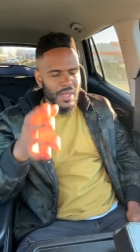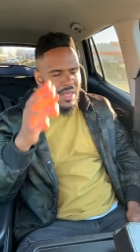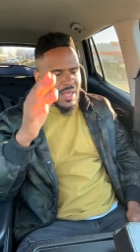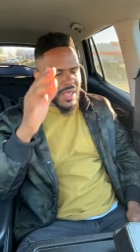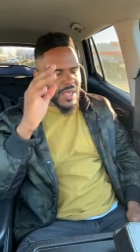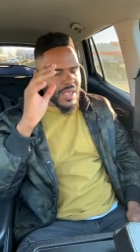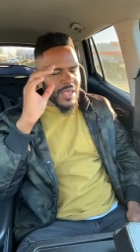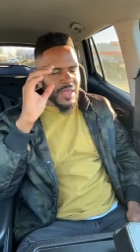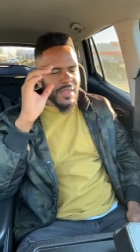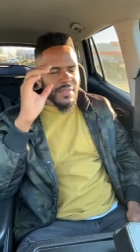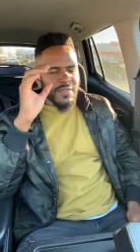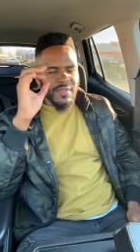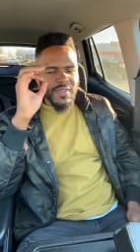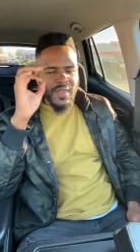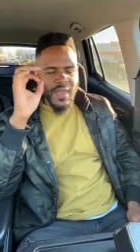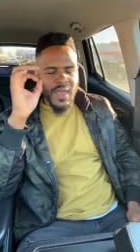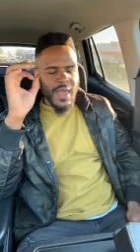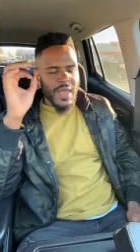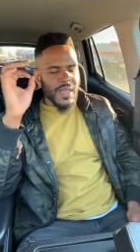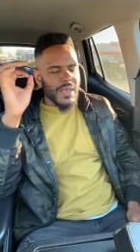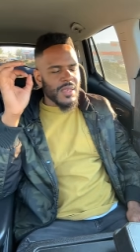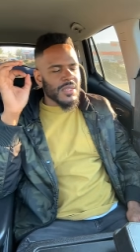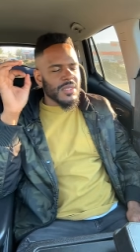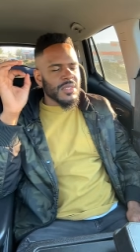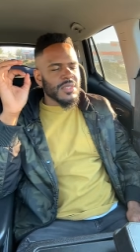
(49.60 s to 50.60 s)
And
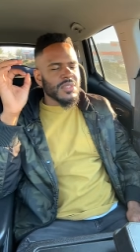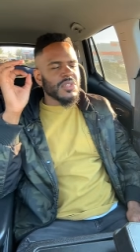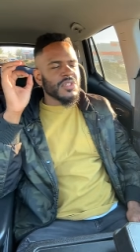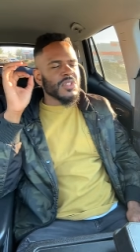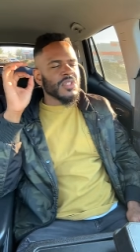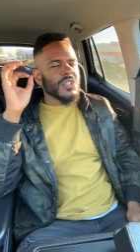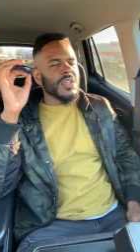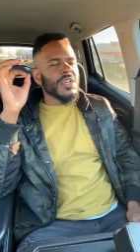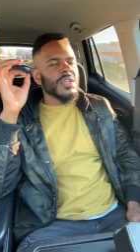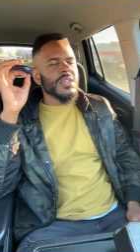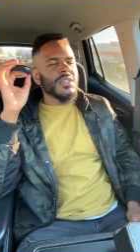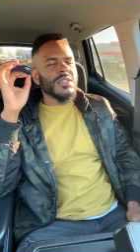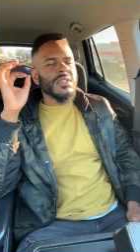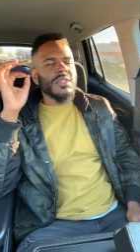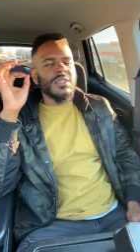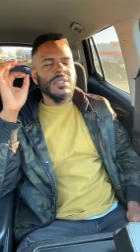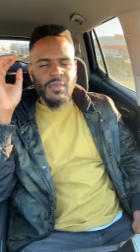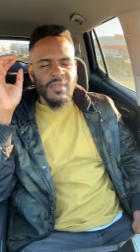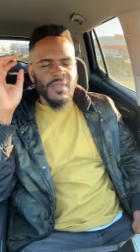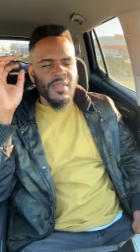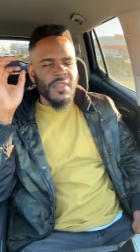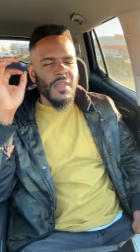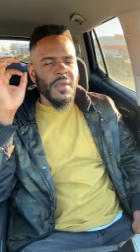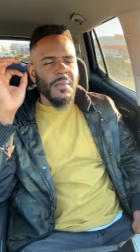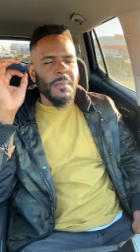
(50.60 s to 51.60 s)
that is
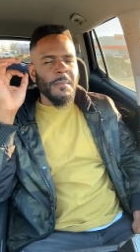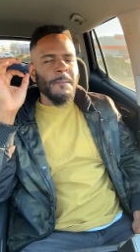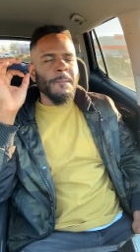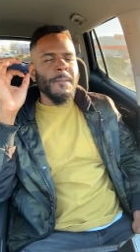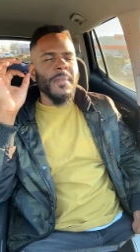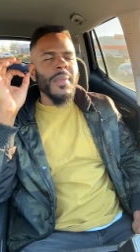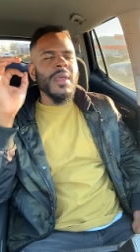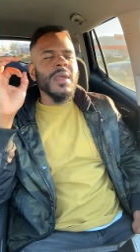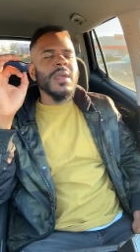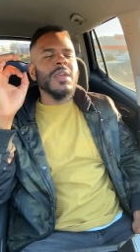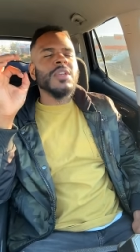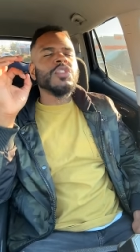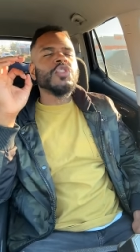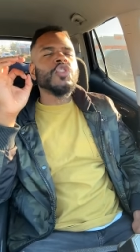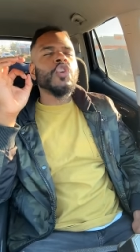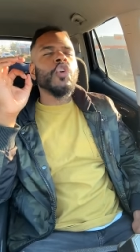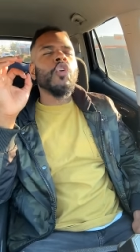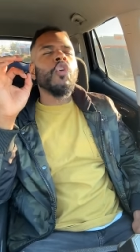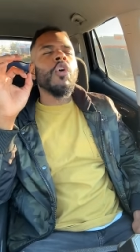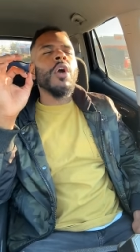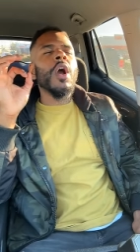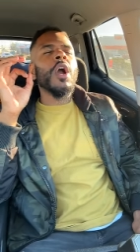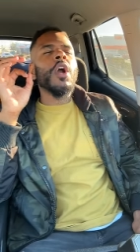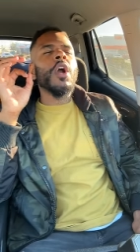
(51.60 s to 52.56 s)
just the biggest crock